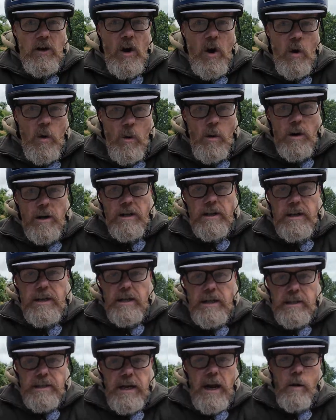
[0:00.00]
go.
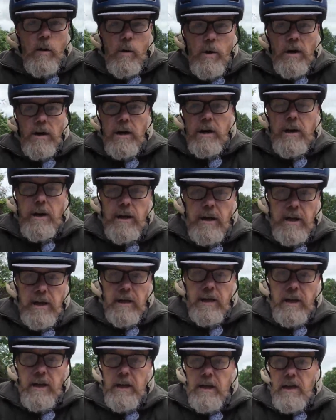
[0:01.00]
Now,
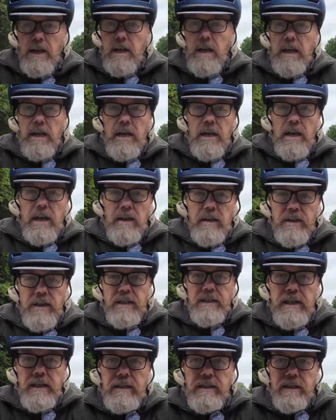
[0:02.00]

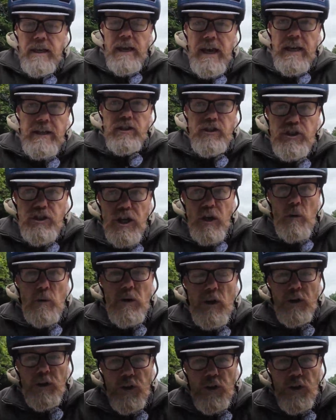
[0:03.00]
it's June the